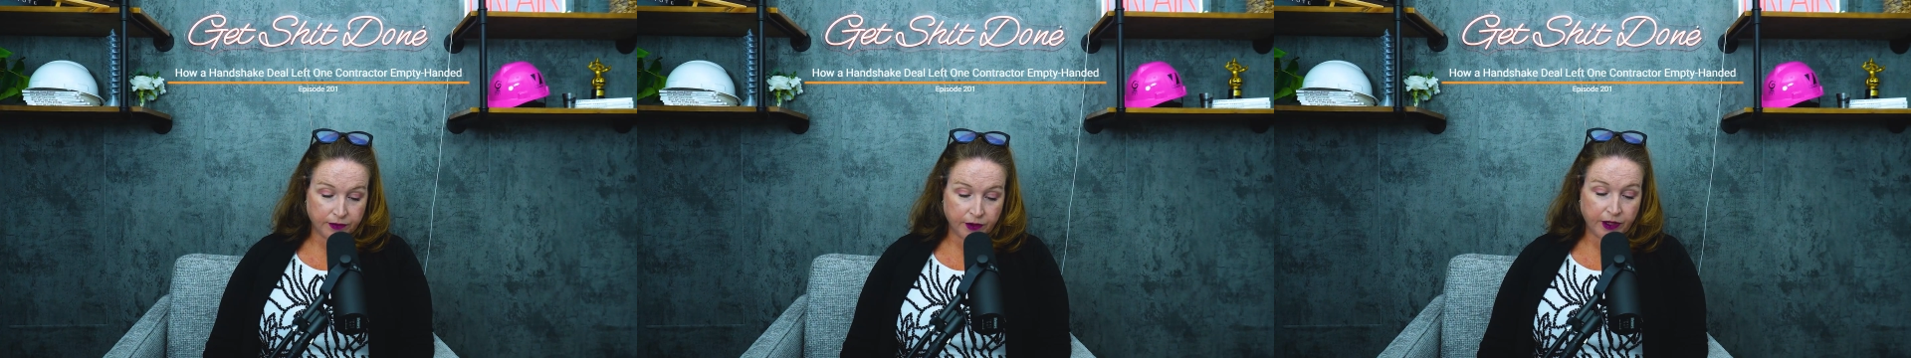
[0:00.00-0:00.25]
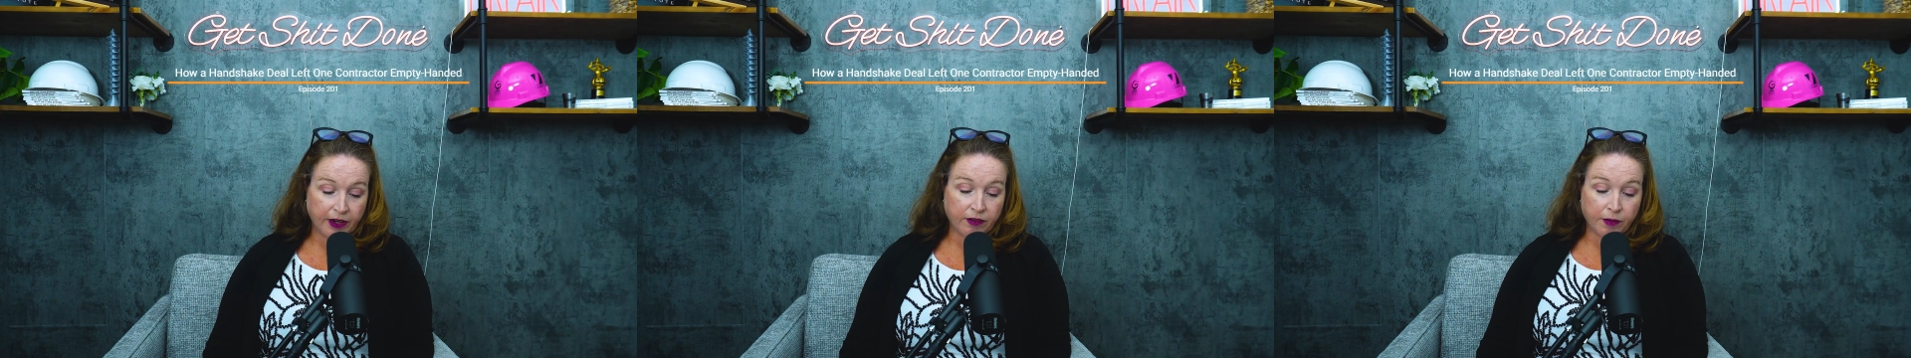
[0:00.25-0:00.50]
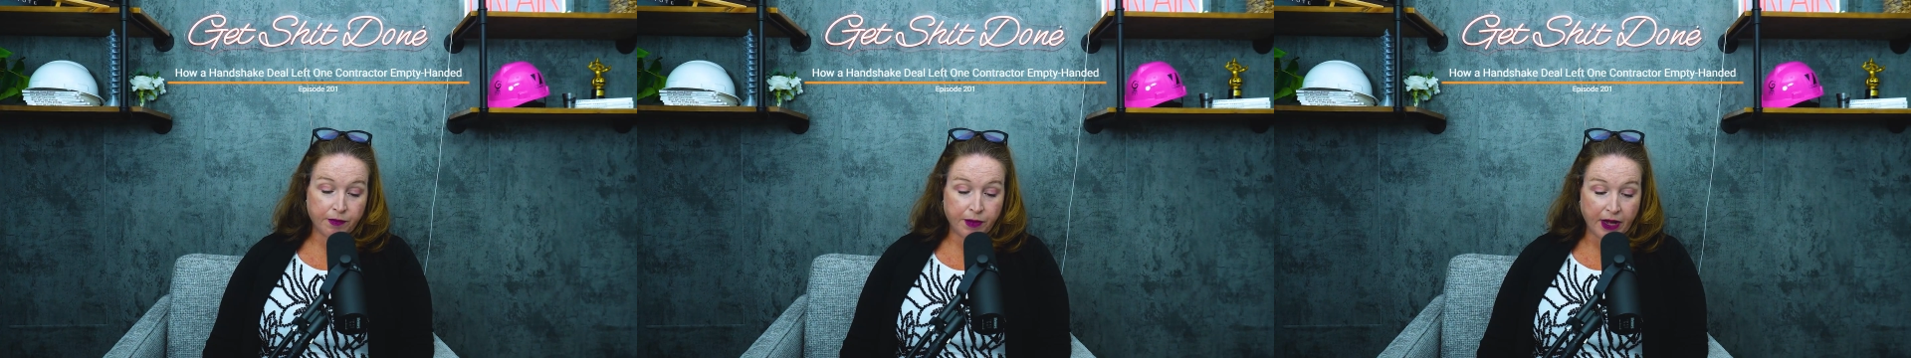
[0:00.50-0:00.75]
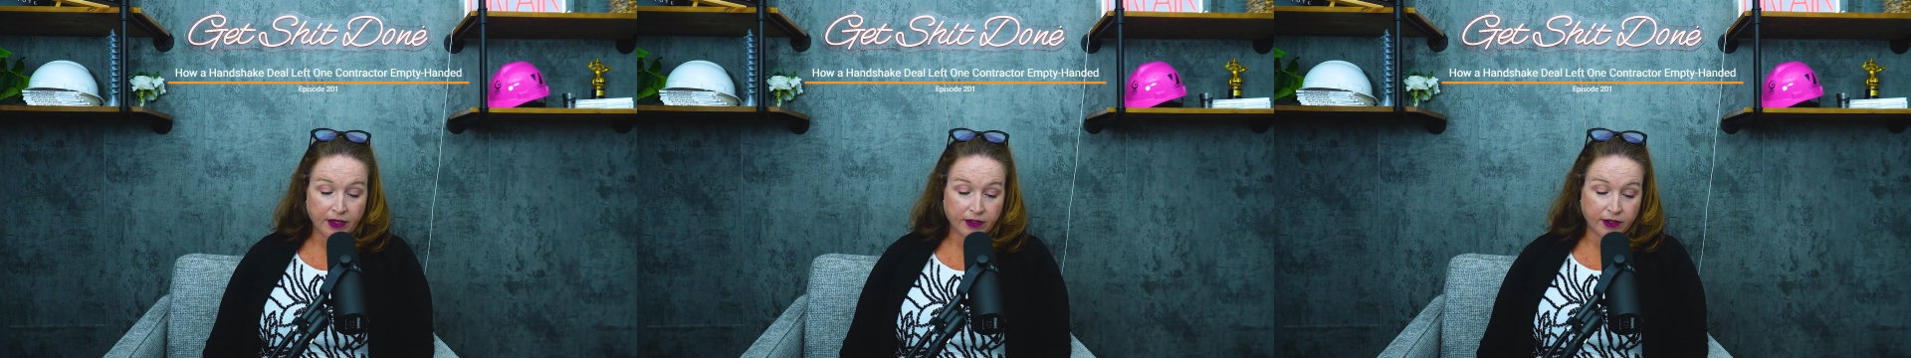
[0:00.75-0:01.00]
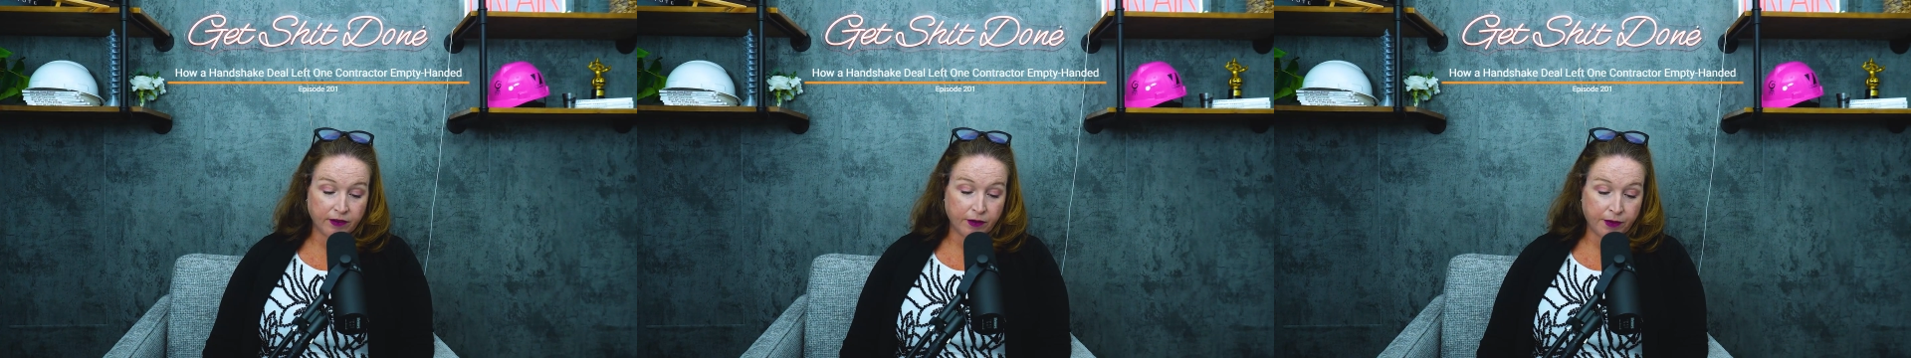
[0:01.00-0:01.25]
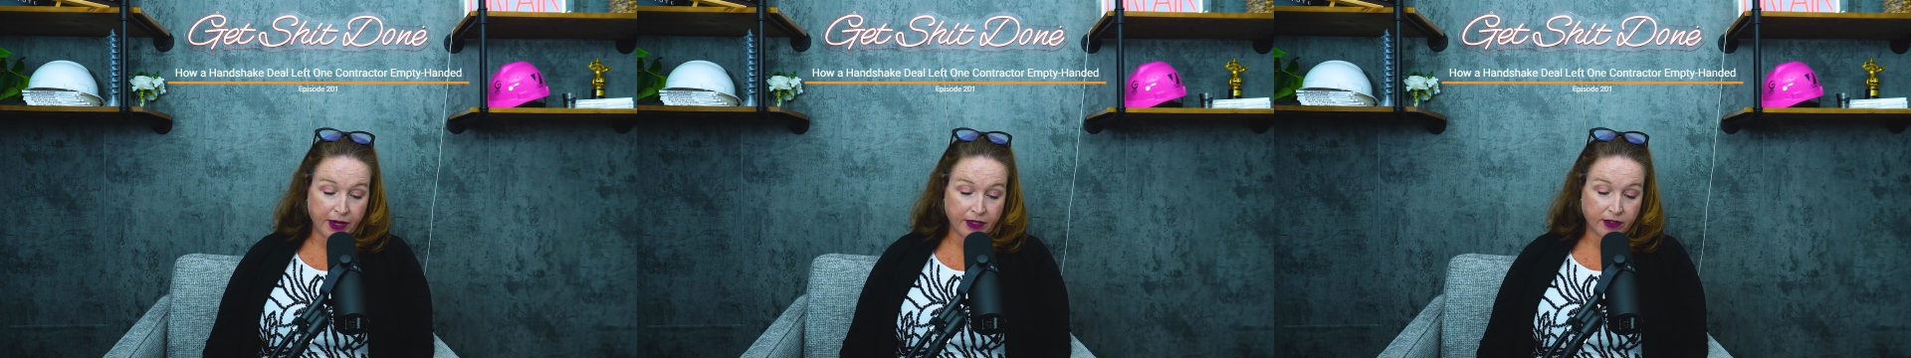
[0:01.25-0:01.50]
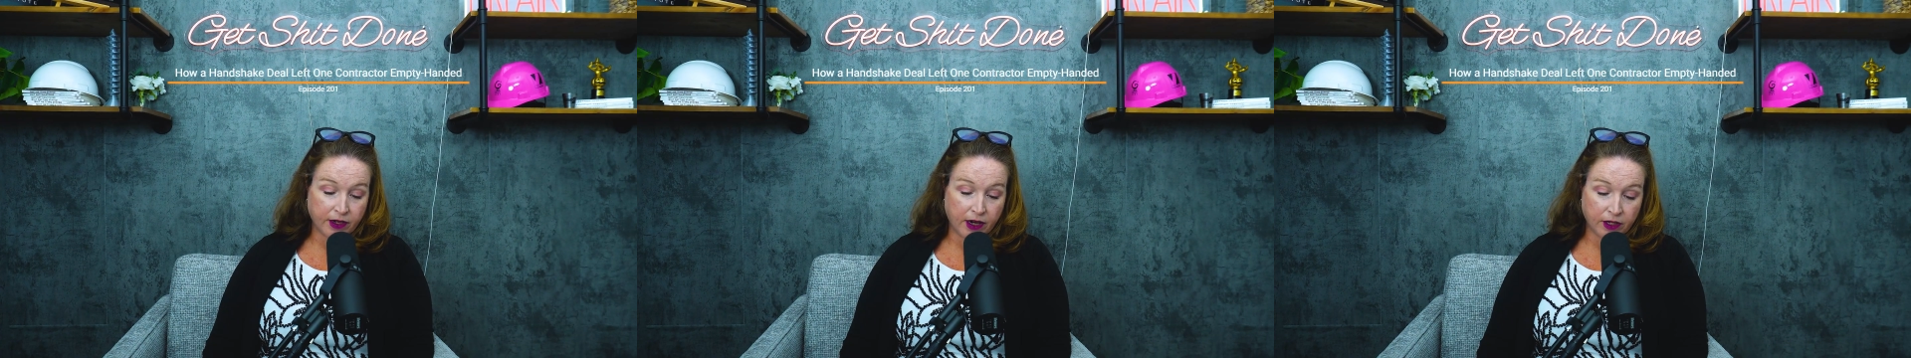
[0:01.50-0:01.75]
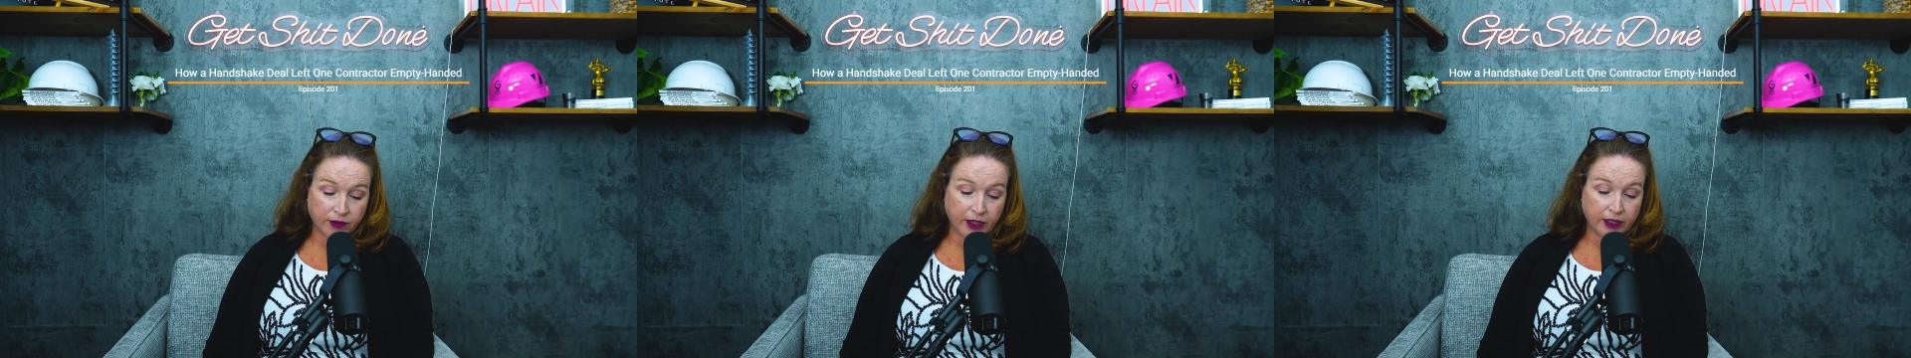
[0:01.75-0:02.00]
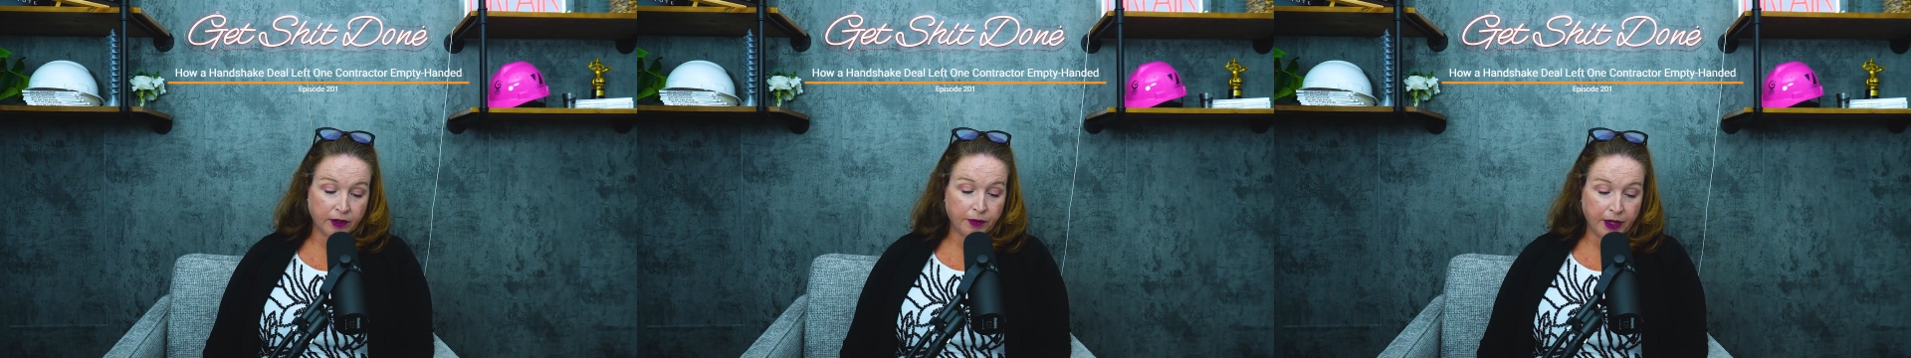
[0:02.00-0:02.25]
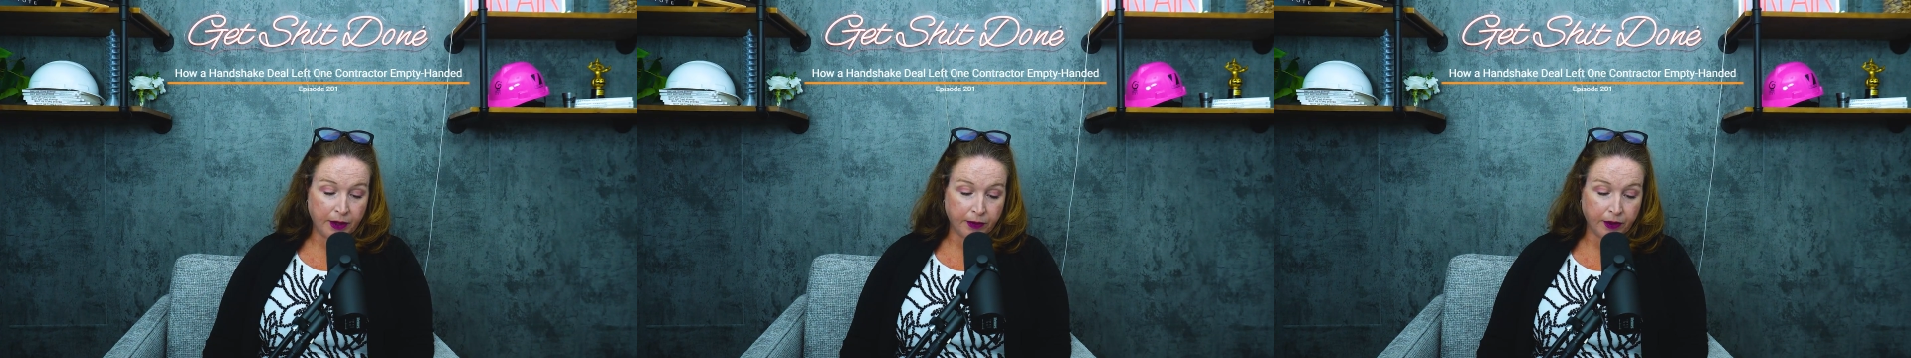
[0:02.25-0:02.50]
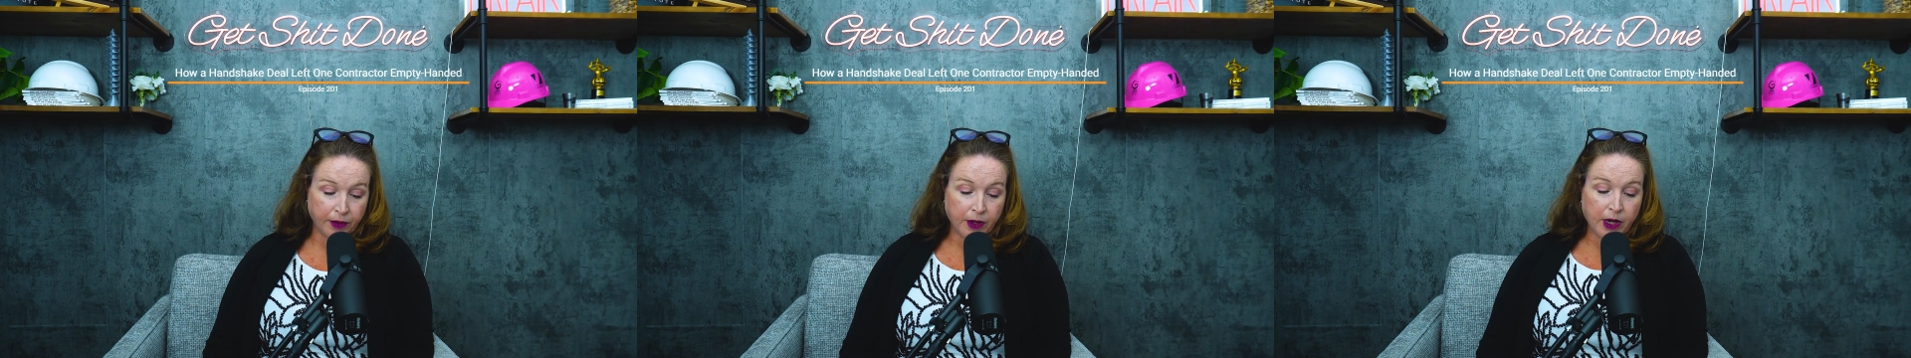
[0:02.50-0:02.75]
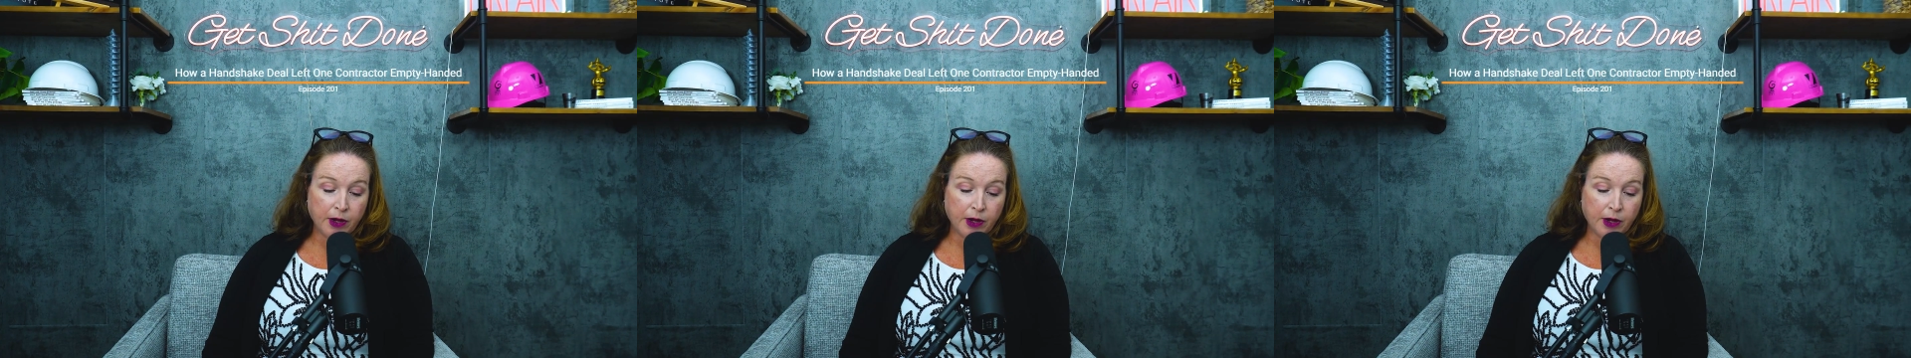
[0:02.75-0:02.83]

You can have the best contract on paper,